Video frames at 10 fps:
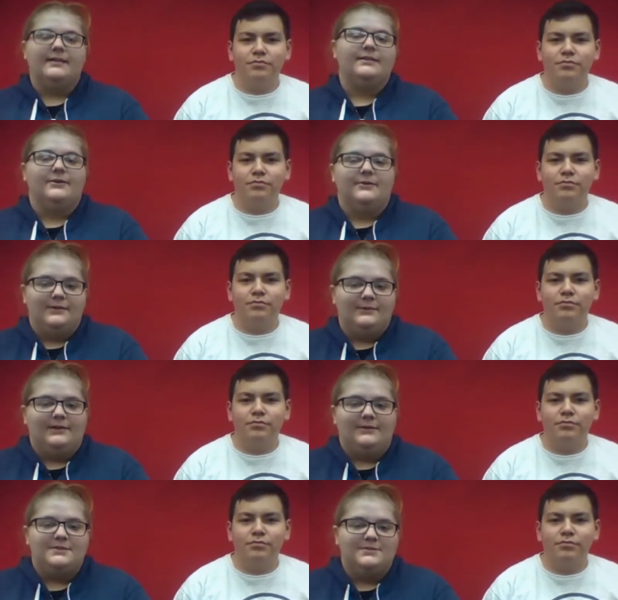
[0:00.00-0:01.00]
Speaker 1: Hello, and
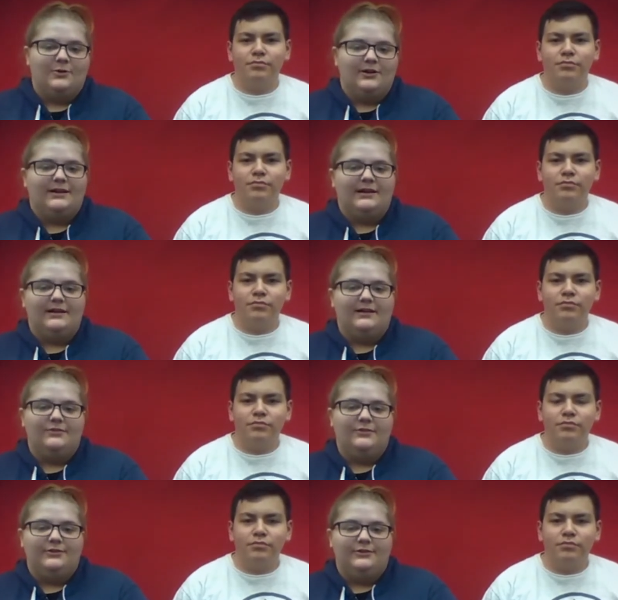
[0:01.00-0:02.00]
welcome to Morton High
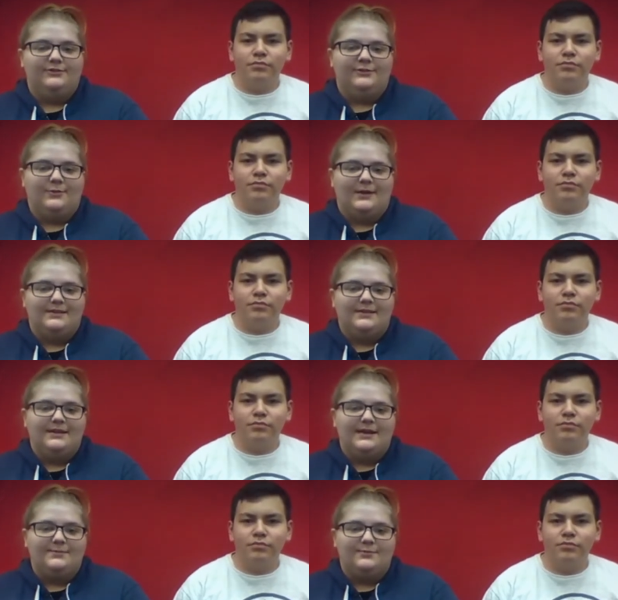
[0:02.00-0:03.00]
Governor News for
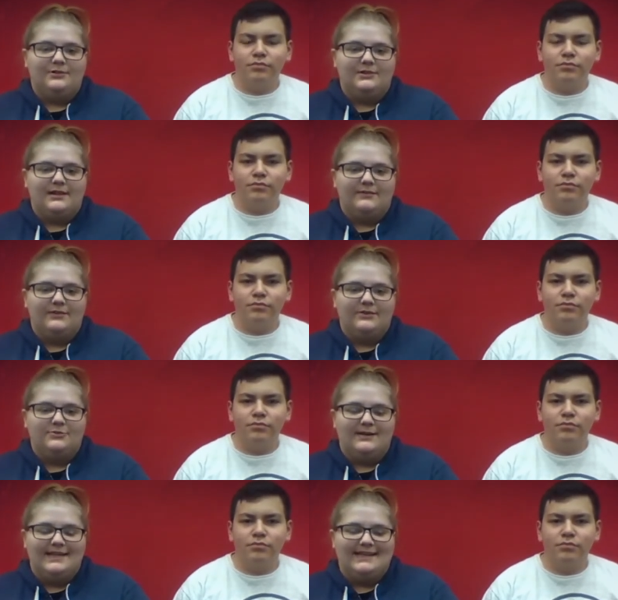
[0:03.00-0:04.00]
Wednesday, April 11th,
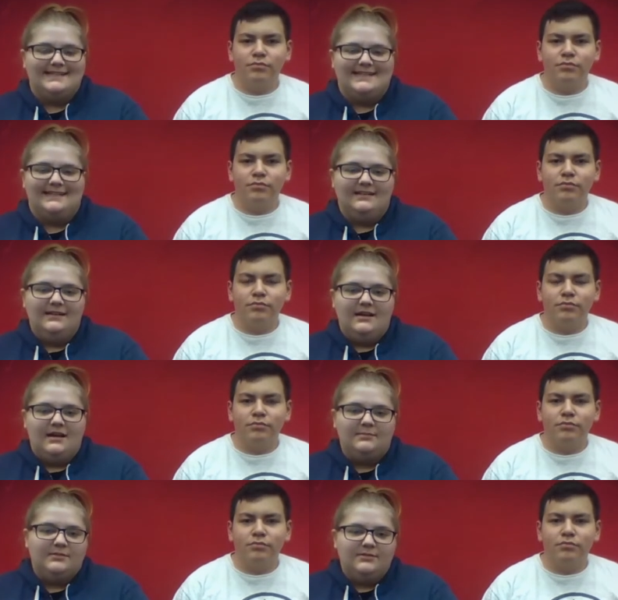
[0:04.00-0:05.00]
2018.
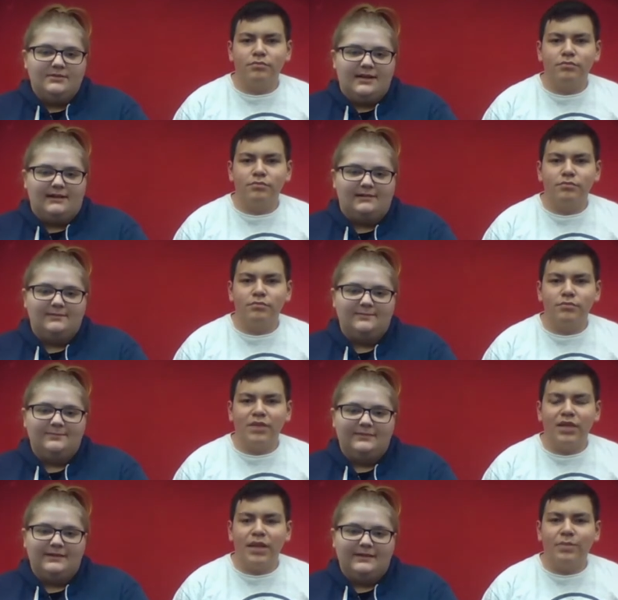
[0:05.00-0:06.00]
I'm Susan Hale.
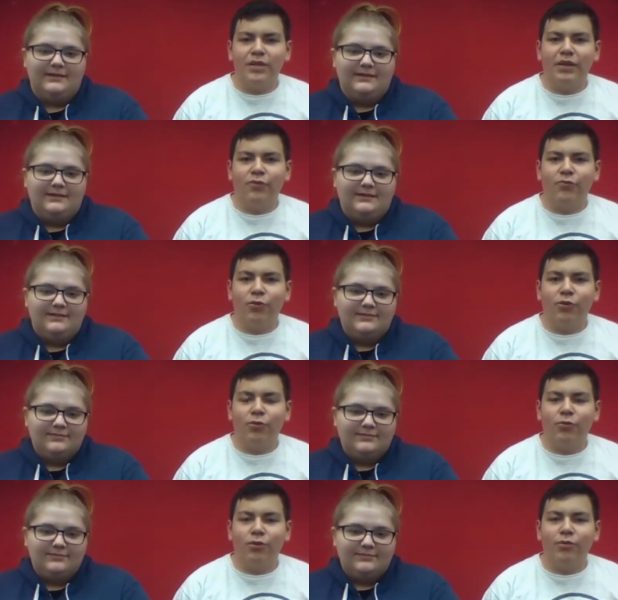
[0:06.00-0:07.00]
Speaker 2: And I'm Daniel Royal.
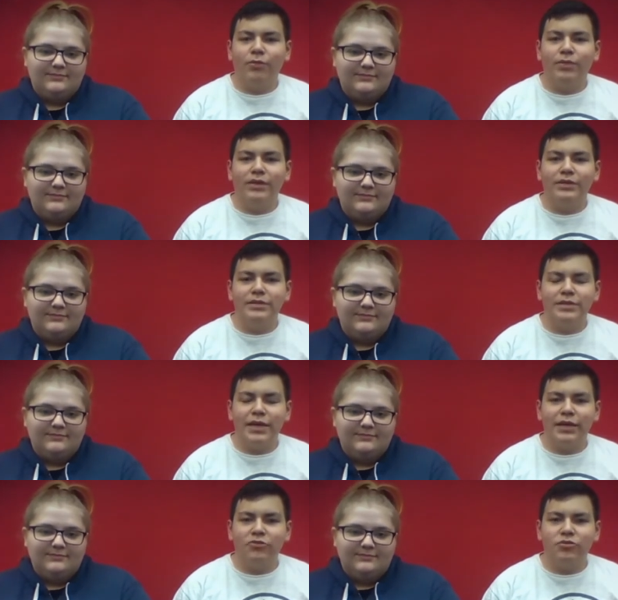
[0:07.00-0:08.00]
Royal, please
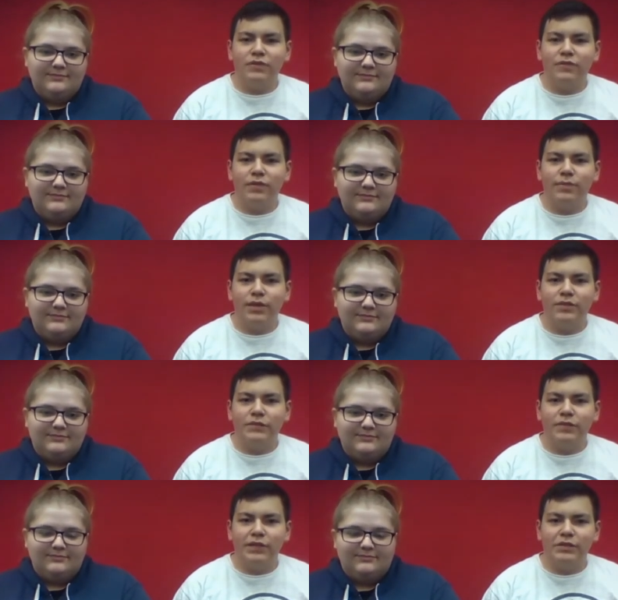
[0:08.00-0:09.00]
stand and join us for the Pledge
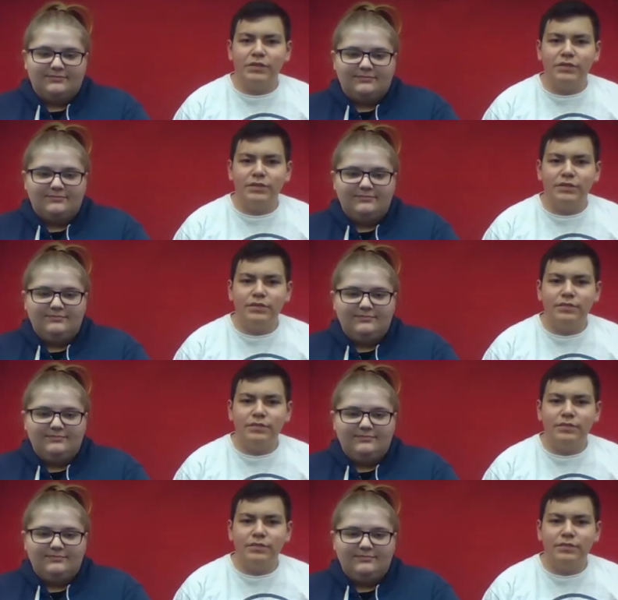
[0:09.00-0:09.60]
of Allegiance.